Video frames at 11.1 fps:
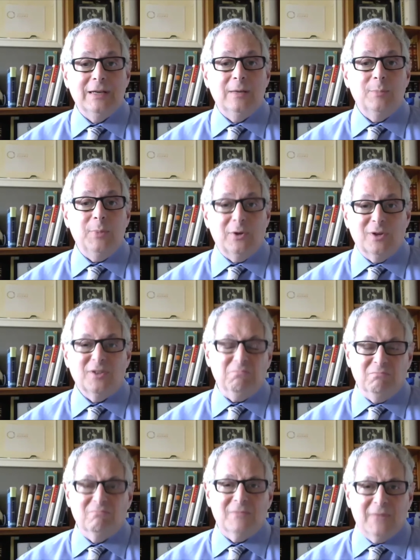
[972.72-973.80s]
because
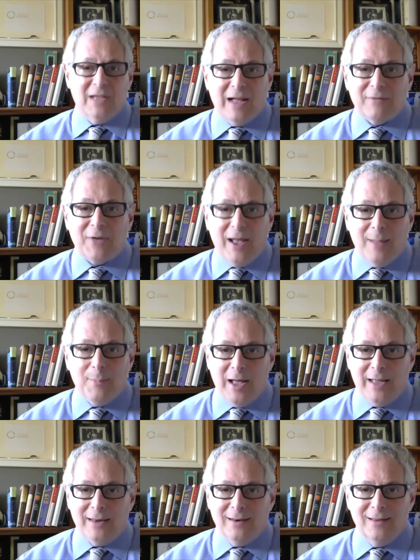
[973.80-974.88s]
I've got
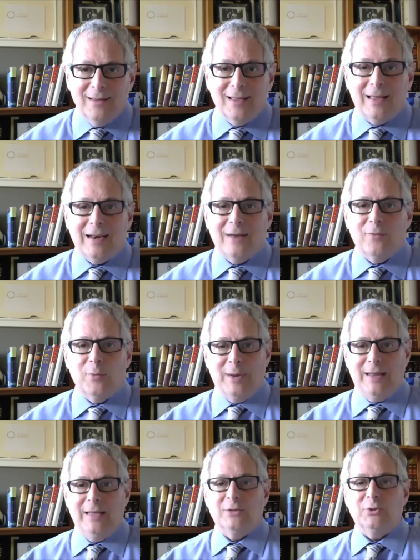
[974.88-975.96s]
mine and
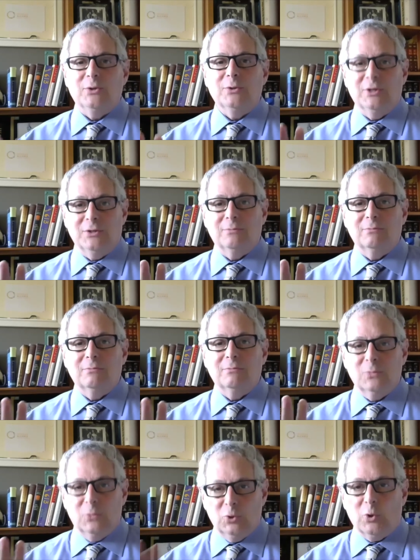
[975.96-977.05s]
everybody else will just
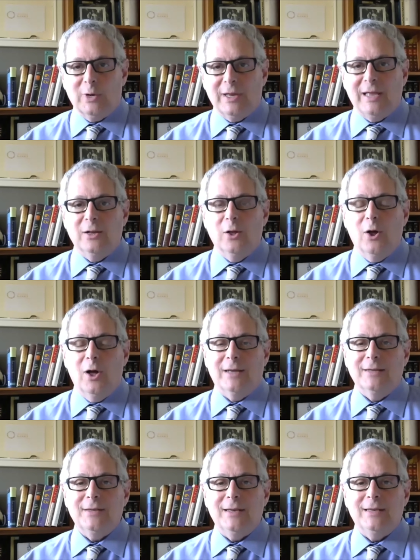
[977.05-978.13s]
sort of get along
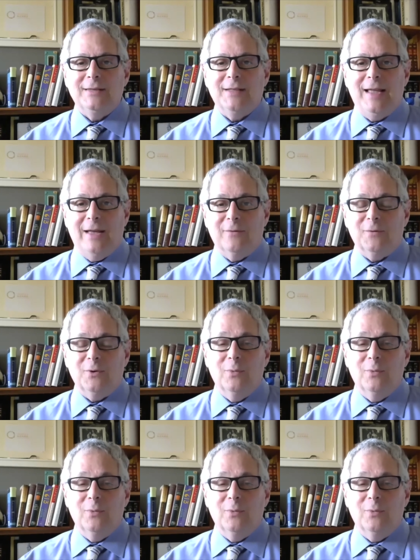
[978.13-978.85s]
as they have to.